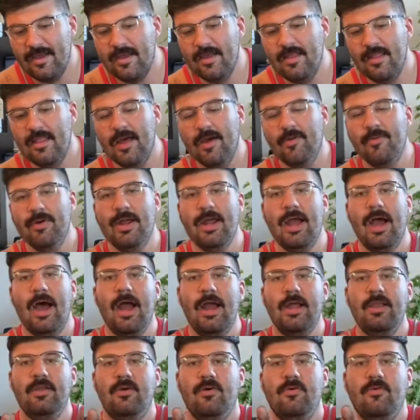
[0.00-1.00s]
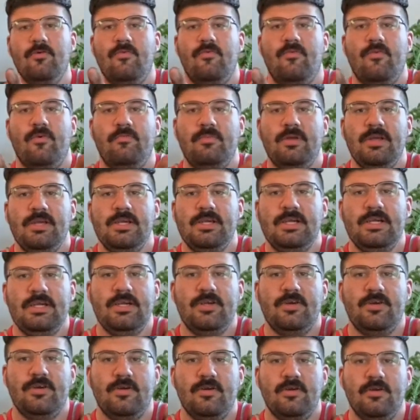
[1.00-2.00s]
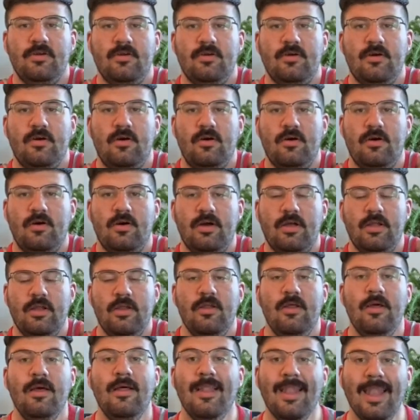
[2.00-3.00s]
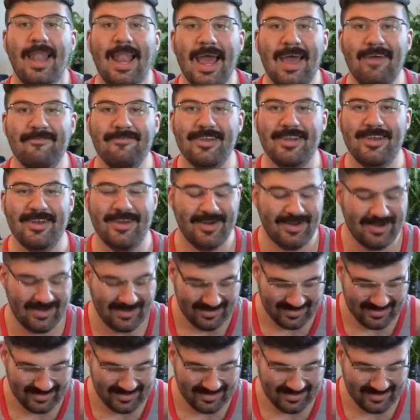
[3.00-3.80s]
That way I know from here on lavender.